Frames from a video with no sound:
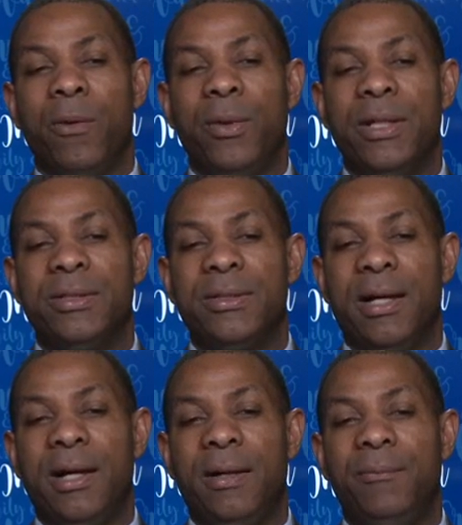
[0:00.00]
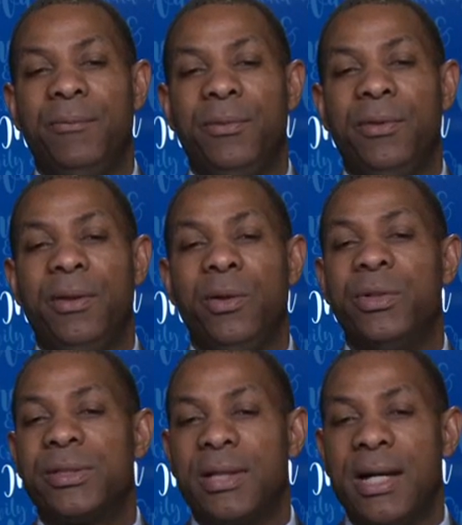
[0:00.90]
was the
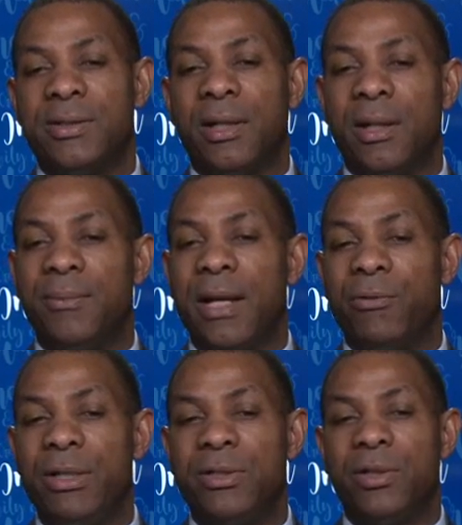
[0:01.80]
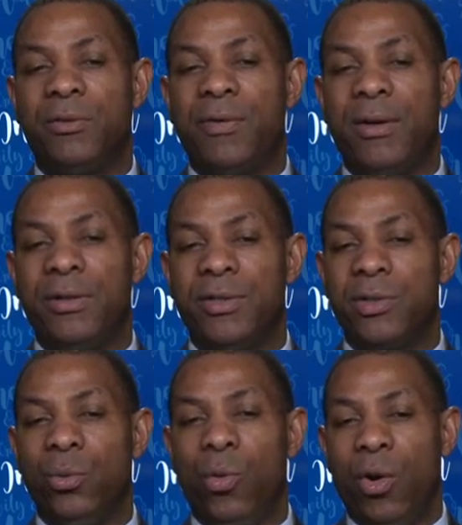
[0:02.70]
Wisconsin Alumni Research
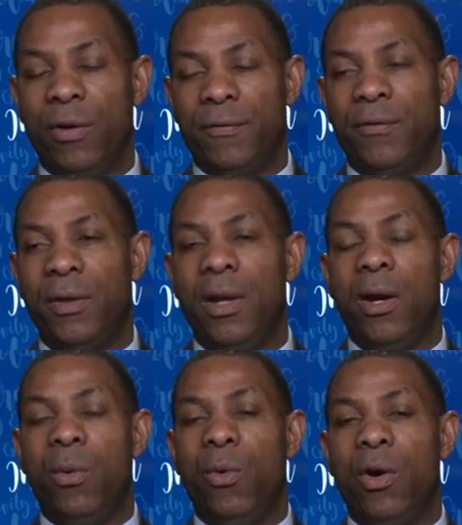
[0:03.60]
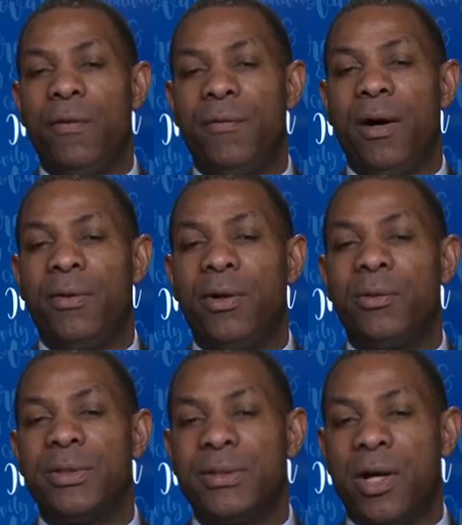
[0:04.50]
Foundation, WARF. WARF, although
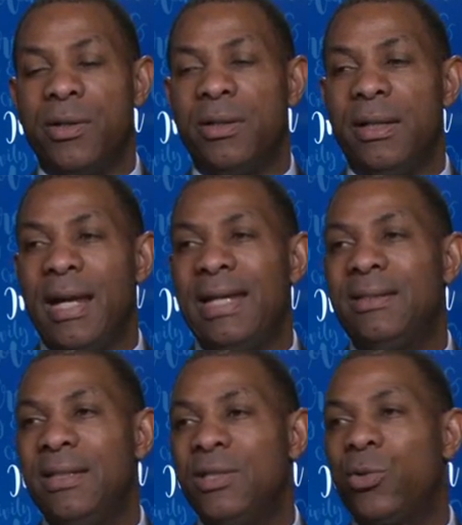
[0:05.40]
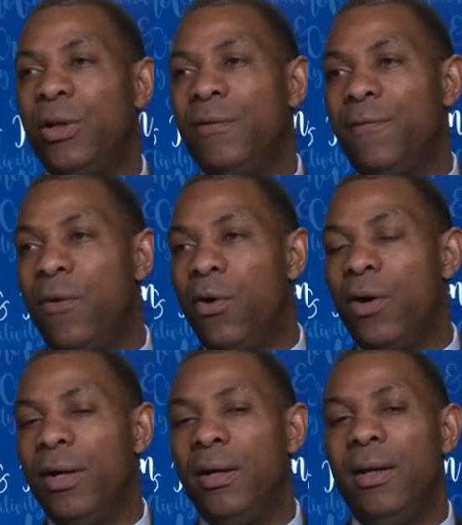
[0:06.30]
it was started in
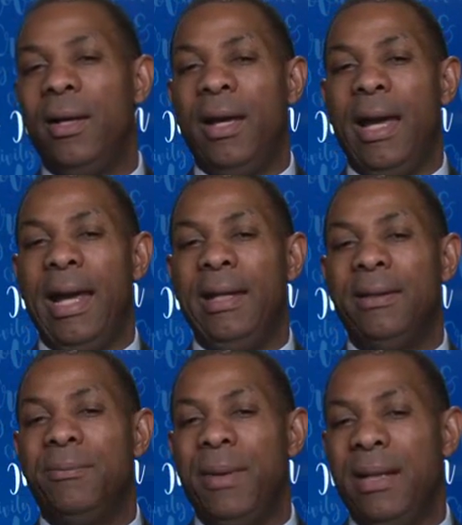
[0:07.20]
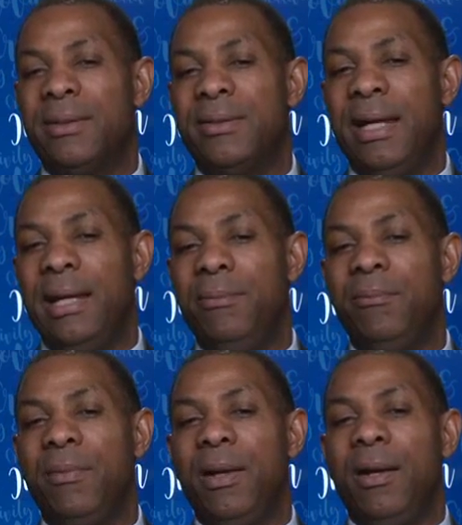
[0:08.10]
1924, and it made its name